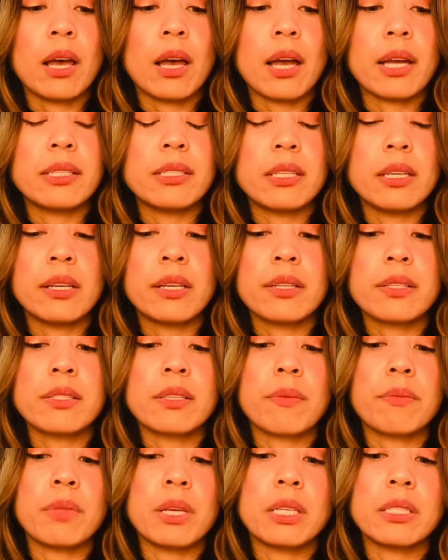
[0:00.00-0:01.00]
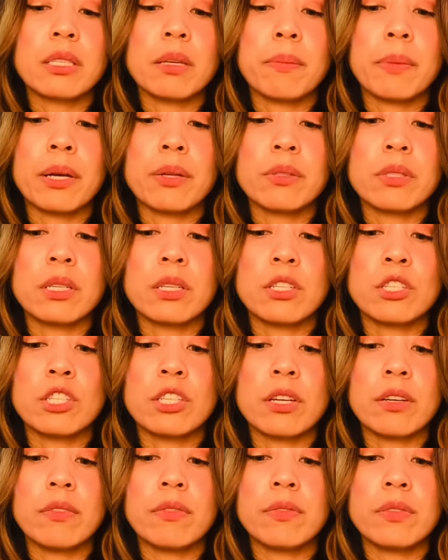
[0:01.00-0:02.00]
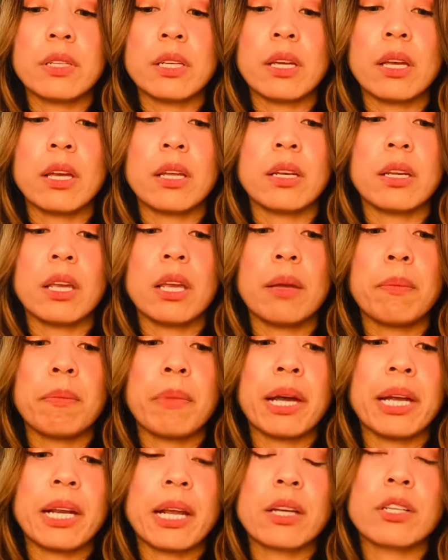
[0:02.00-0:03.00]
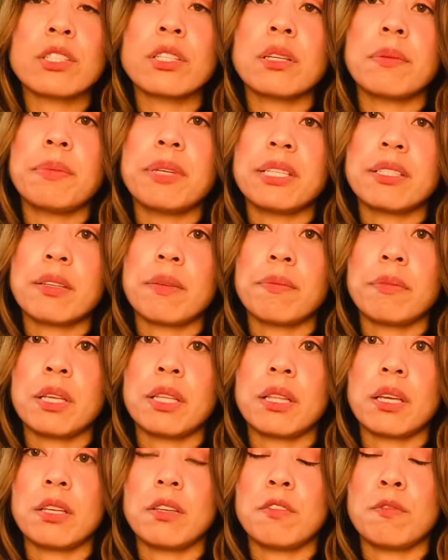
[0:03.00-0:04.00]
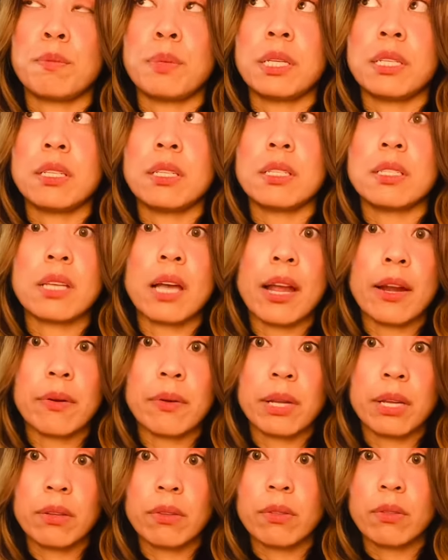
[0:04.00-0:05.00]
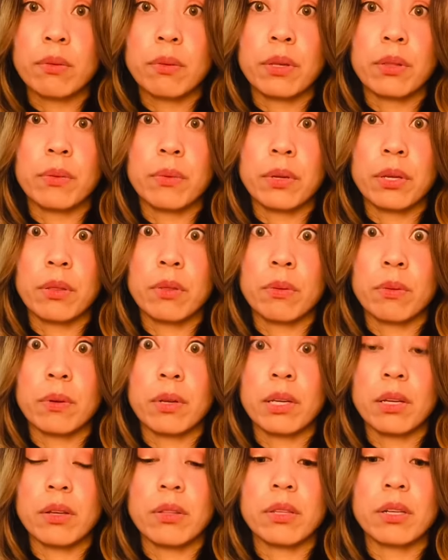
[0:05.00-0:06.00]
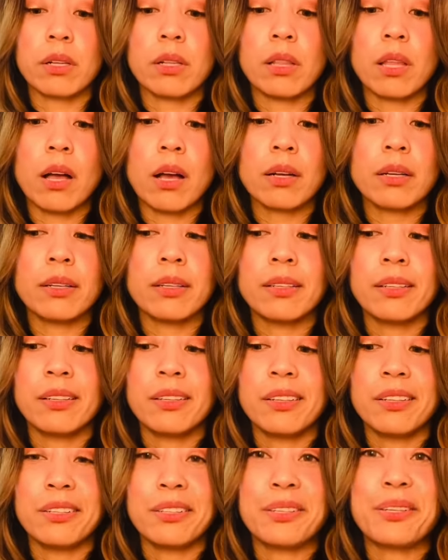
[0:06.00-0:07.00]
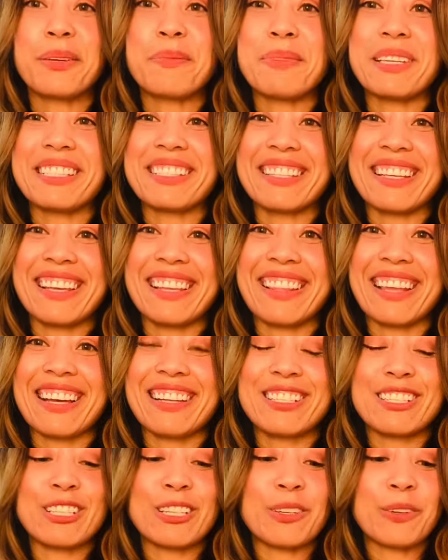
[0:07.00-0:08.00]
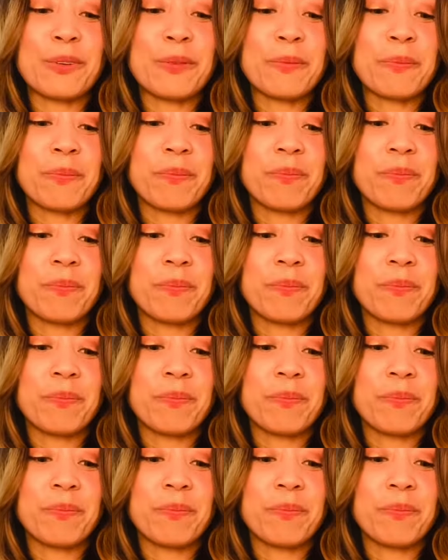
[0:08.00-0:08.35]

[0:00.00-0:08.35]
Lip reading: I see here something's about to shift and it might actually be something that you've been desiring. 333 on the clock. You could be seeing that too.